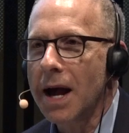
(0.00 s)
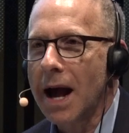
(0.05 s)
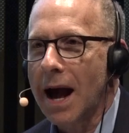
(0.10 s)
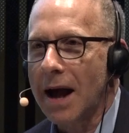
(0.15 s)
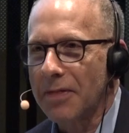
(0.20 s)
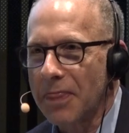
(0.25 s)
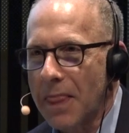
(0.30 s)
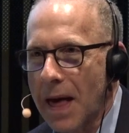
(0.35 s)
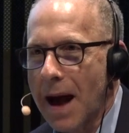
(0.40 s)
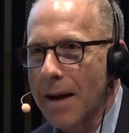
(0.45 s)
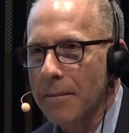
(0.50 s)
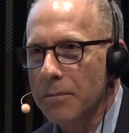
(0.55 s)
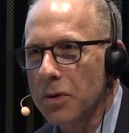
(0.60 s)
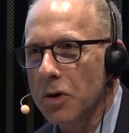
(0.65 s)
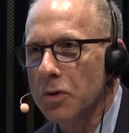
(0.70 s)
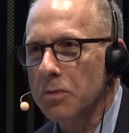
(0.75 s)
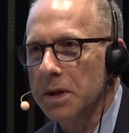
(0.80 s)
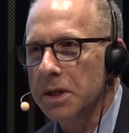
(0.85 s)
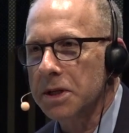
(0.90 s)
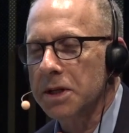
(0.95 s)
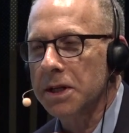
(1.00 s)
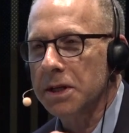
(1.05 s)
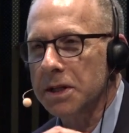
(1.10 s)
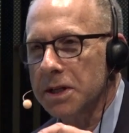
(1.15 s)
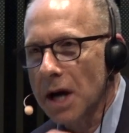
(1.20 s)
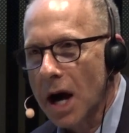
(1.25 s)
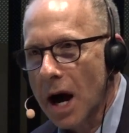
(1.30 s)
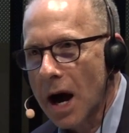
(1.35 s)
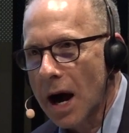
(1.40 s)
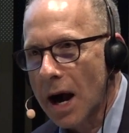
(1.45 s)
At that moment in
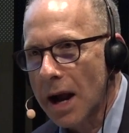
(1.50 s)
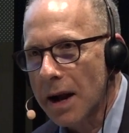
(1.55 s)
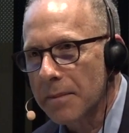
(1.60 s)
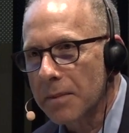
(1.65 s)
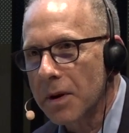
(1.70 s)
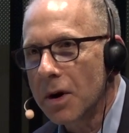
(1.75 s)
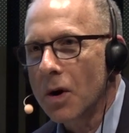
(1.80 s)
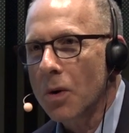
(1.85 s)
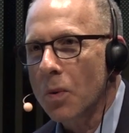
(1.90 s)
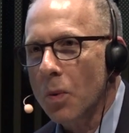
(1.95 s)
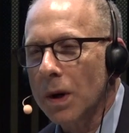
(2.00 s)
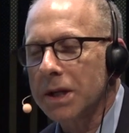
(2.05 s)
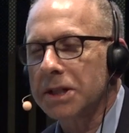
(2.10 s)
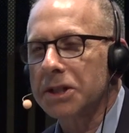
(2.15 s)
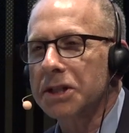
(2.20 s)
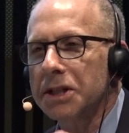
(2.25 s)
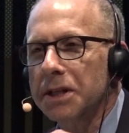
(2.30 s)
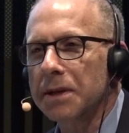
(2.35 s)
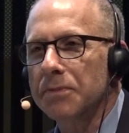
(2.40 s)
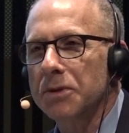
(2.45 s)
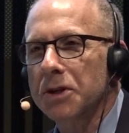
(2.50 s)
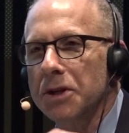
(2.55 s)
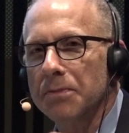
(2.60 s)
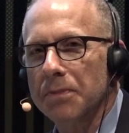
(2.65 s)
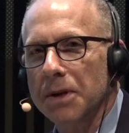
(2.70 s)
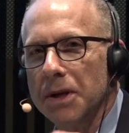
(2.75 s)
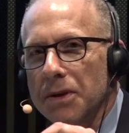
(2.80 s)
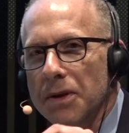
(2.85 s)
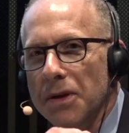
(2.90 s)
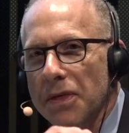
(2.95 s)
time, what seemed to
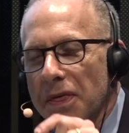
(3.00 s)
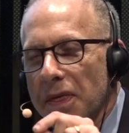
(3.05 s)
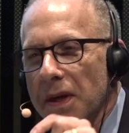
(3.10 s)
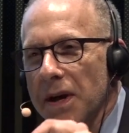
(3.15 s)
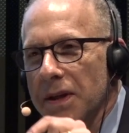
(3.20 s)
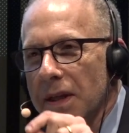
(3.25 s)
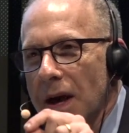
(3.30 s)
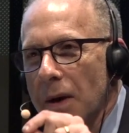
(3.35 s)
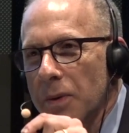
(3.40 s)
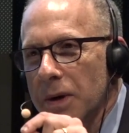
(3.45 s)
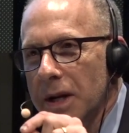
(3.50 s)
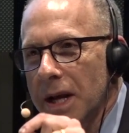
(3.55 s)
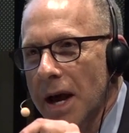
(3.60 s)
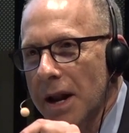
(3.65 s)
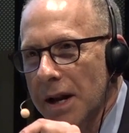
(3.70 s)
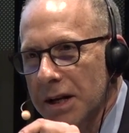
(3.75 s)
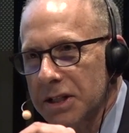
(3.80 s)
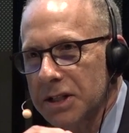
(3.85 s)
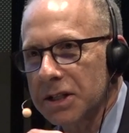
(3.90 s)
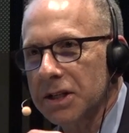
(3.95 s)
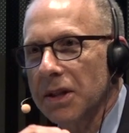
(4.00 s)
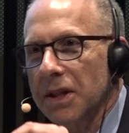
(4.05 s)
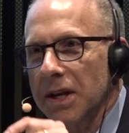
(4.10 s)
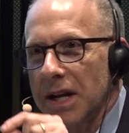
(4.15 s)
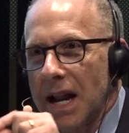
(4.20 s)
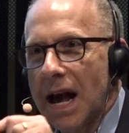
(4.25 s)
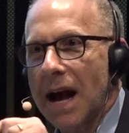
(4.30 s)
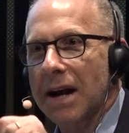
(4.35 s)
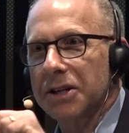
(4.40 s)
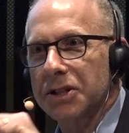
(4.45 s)
be the thing that would get us to the
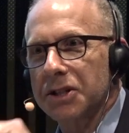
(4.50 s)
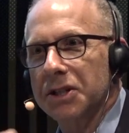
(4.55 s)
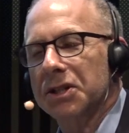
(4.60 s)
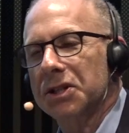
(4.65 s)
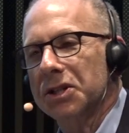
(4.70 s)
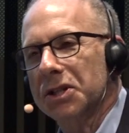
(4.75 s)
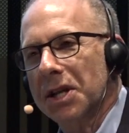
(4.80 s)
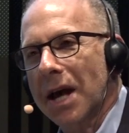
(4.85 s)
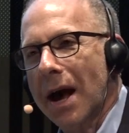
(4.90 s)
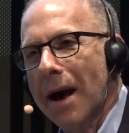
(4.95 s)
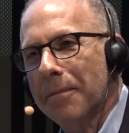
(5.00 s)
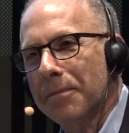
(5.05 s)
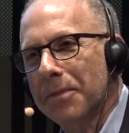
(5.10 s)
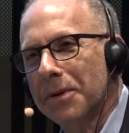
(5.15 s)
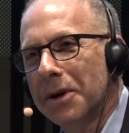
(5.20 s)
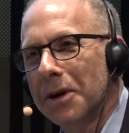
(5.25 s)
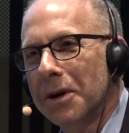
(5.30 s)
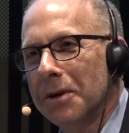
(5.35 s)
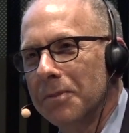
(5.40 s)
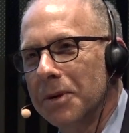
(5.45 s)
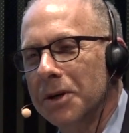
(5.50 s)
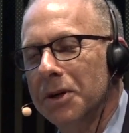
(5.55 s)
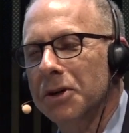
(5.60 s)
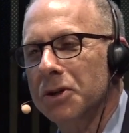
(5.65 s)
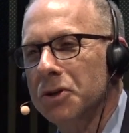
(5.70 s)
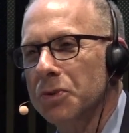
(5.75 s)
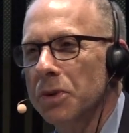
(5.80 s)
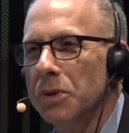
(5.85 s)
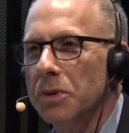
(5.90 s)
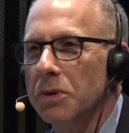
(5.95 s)
next step,
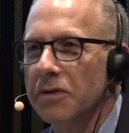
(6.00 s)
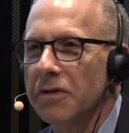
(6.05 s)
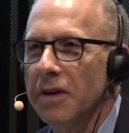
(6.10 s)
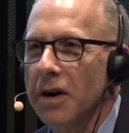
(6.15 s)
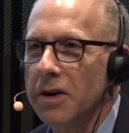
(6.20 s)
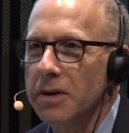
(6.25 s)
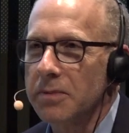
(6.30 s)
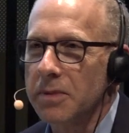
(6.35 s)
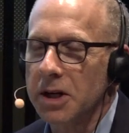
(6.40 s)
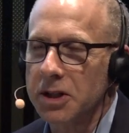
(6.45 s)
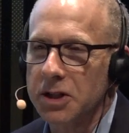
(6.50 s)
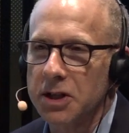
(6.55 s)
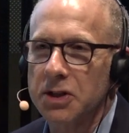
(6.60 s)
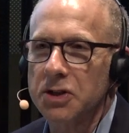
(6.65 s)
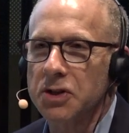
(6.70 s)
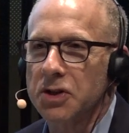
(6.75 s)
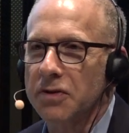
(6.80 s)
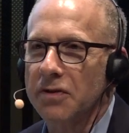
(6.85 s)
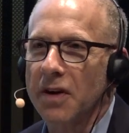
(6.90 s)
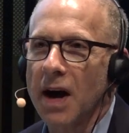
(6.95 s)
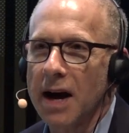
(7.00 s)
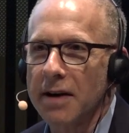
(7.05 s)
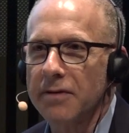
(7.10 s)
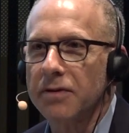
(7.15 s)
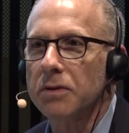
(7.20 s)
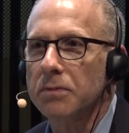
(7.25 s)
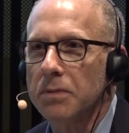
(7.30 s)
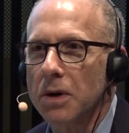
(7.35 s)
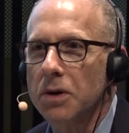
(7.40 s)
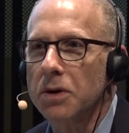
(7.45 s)
because we were very much in
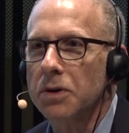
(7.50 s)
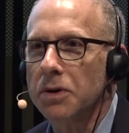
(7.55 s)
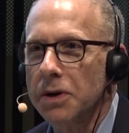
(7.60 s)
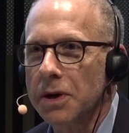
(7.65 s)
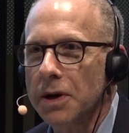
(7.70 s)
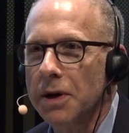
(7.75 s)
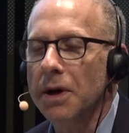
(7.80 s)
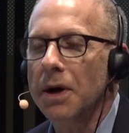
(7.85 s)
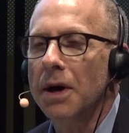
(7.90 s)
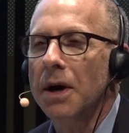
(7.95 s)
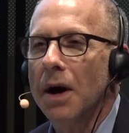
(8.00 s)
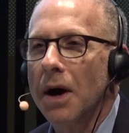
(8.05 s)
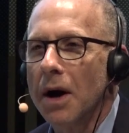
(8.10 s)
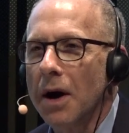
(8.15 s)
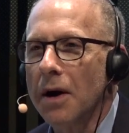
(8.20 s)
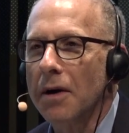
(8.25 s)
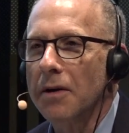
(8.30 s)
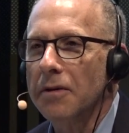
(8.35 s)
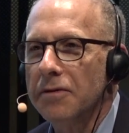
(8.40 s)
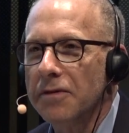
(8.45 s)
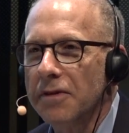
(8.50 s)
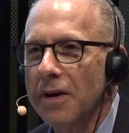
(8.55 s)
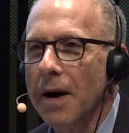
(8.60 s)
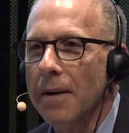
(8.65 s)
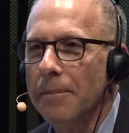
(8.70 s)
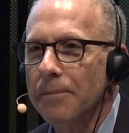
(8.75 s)
survival mode of